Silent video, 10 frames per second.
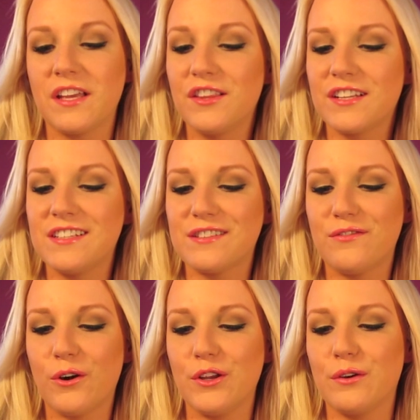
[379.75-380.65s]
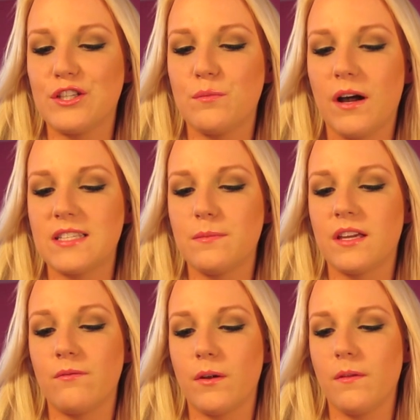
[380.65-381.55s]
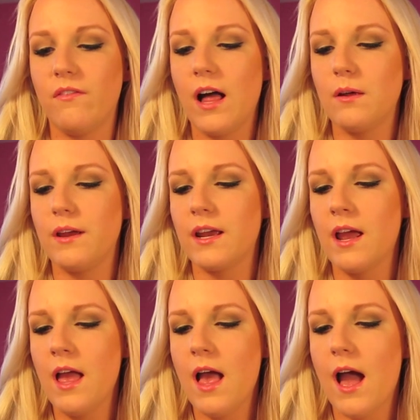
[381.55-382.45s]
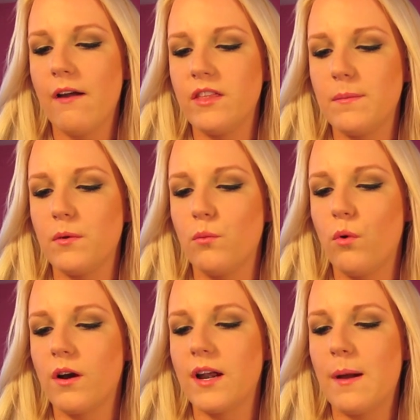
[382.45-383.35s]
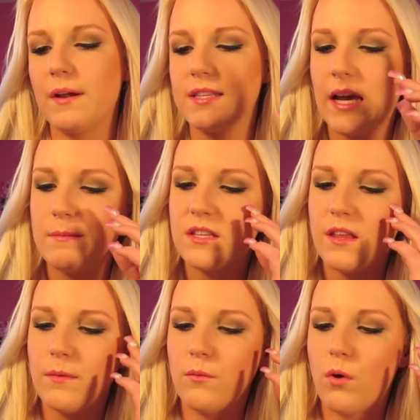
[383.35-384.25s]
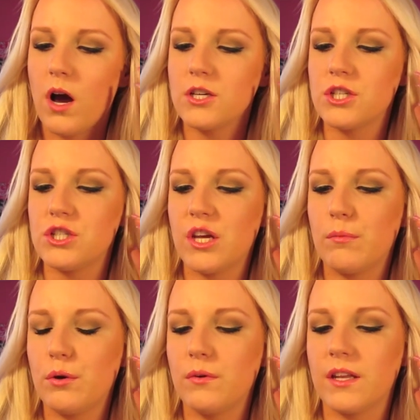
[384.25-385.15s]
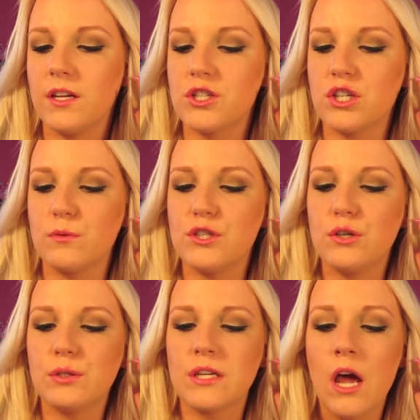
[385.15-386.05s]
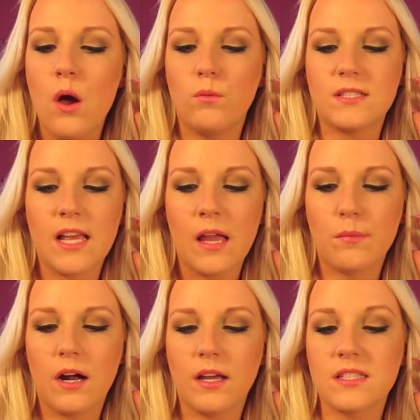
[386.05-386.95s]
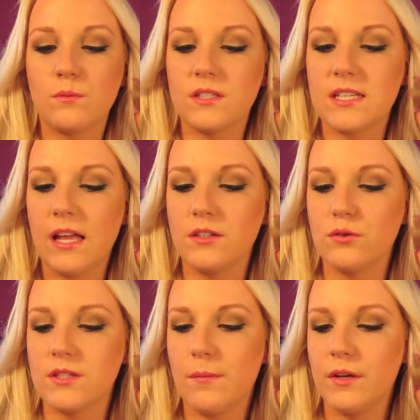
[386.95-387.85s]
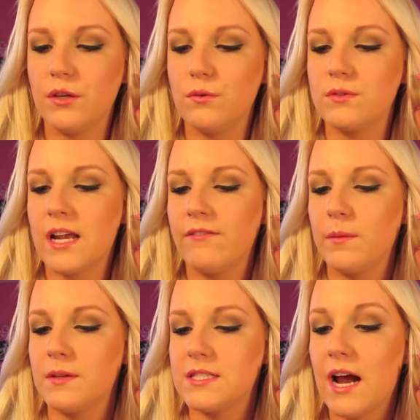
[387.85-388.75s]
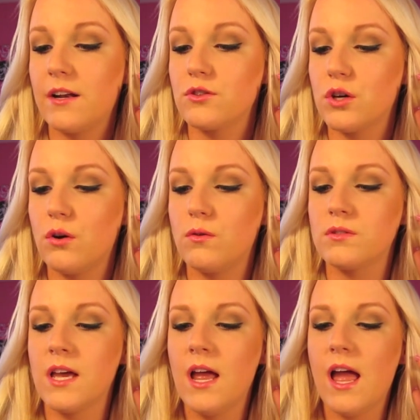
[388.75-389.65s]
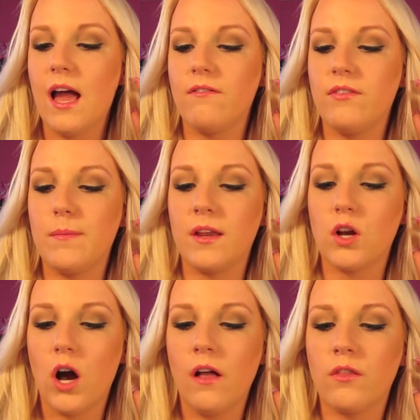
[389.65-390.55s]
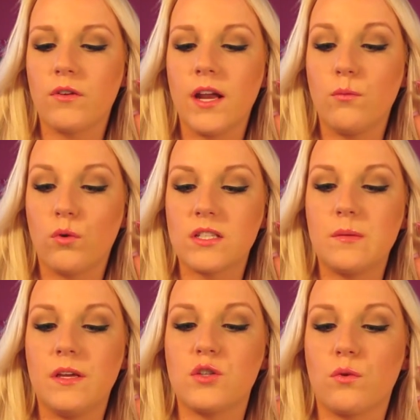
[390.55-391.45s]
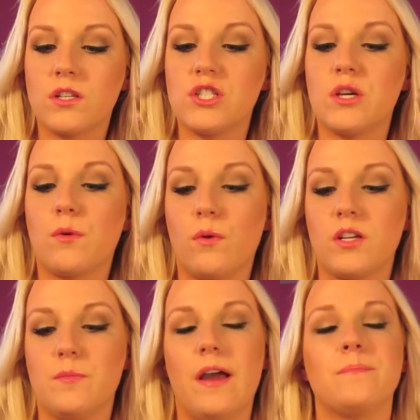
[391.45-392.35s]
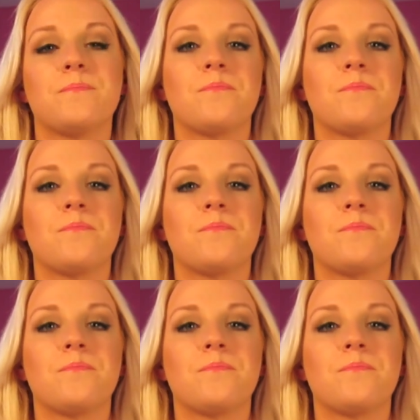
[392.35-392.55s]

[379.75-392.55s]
I can look through this for you. Could you possibly confirm the following? Have they been worn? How many times have they been washed and shampoo and conditioner was used? What styling products and what styling tools have been used? Have they been dyed or toned? Have they been caught in the rain, worn to the beach, worn to the gym, or worn to bed?